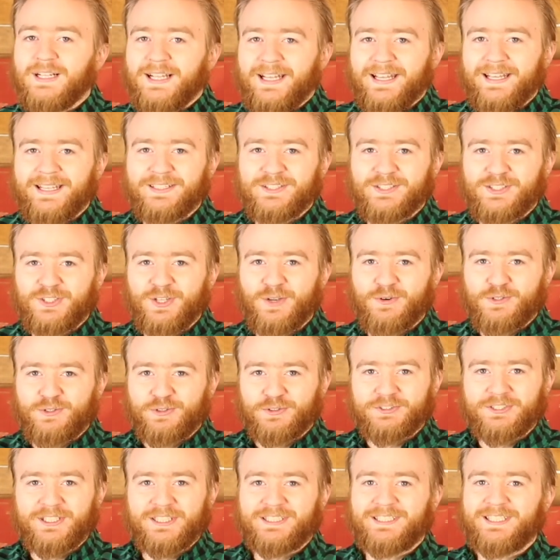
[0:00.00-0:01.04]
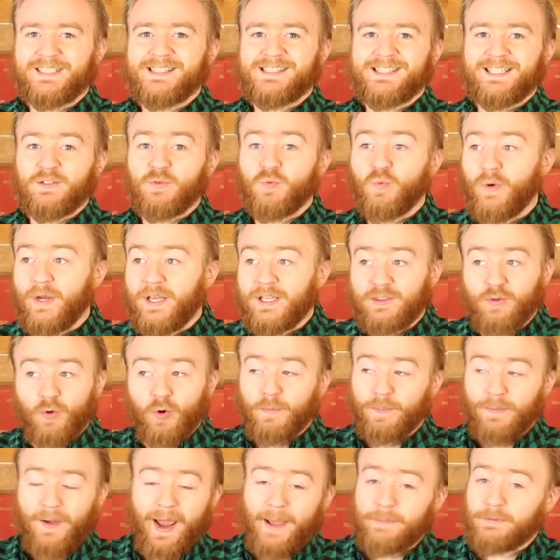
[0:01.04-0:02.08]
in social distancing with, or
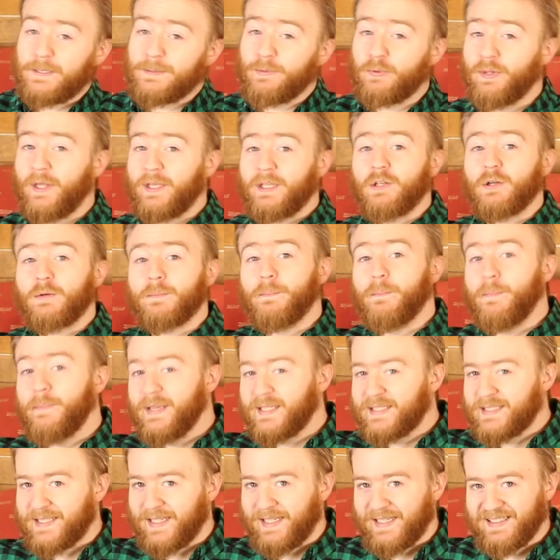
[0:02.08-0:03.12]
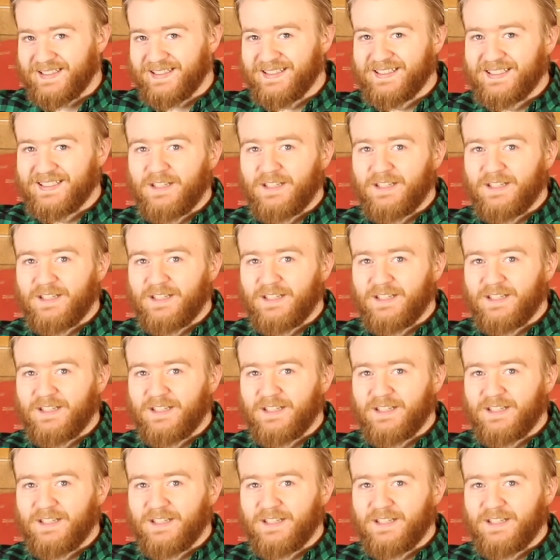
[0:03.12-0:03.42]
perhaps people that you're missing,